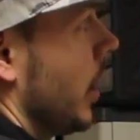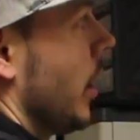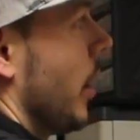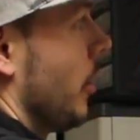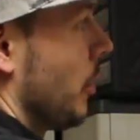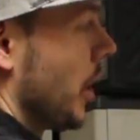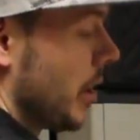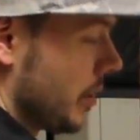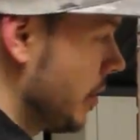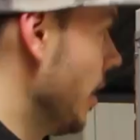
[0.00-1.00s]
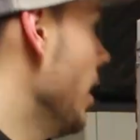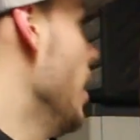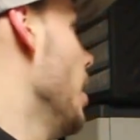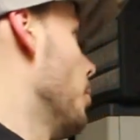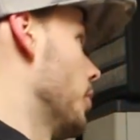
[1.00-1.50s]
the rings,
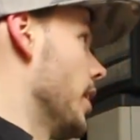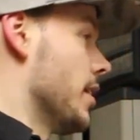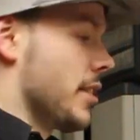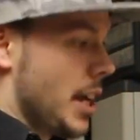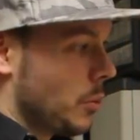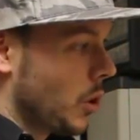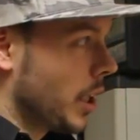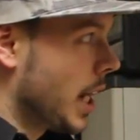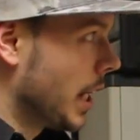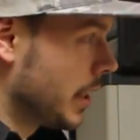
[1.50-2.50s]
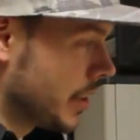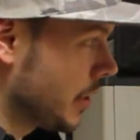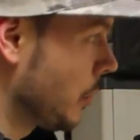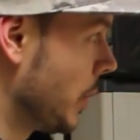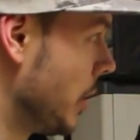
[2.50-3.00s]
put the inside one on and
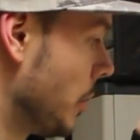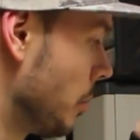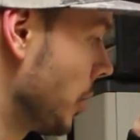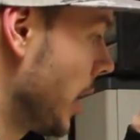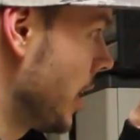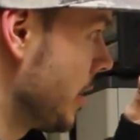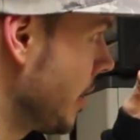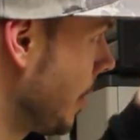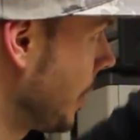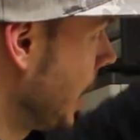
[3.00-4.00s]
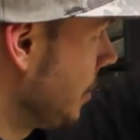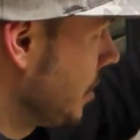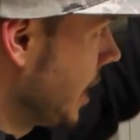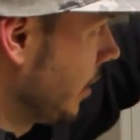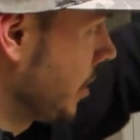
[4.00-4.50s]
set the window in place. I'm going to have
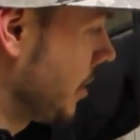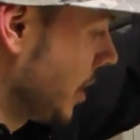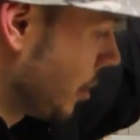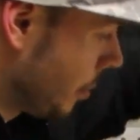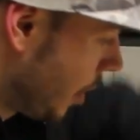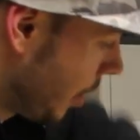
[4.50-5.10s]
stainless steel